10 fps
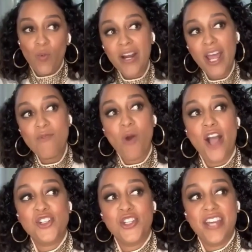What I
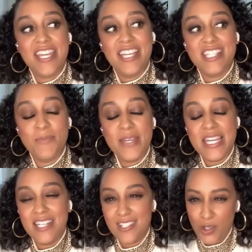watched that gets
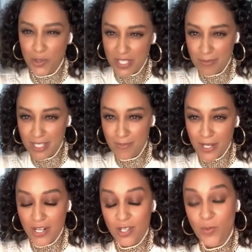me into the Christmas
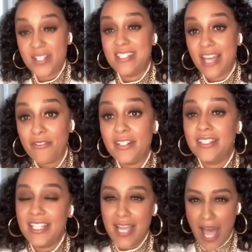spirit would
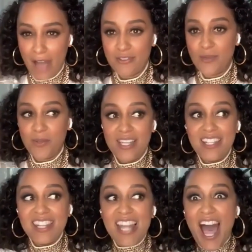definitely have to
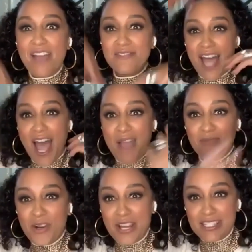be
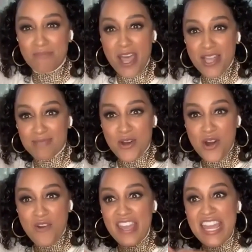Lifetime Christmas
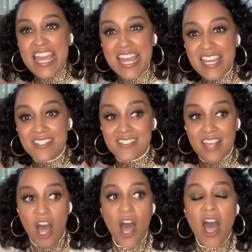movies.